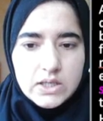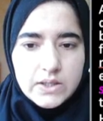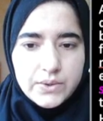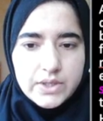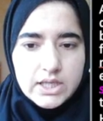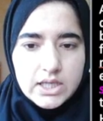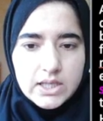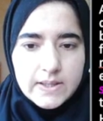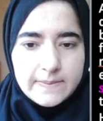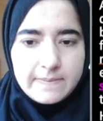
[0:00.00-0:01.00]

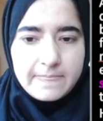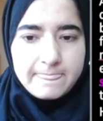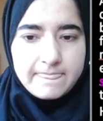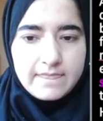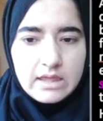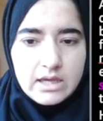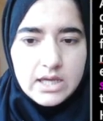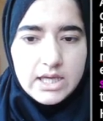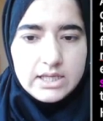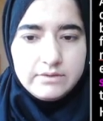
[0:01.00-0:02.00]
Okay,
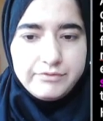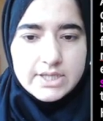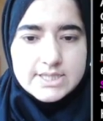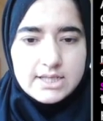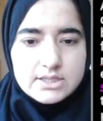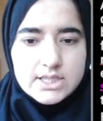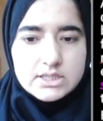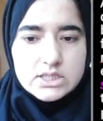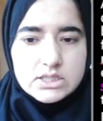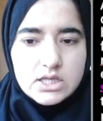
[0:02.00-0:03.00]
in
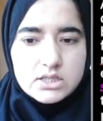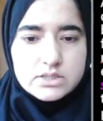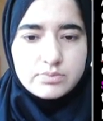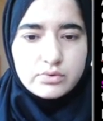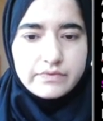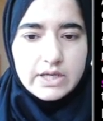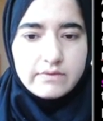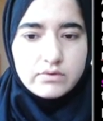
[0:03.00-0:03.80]
facilitated transport, we have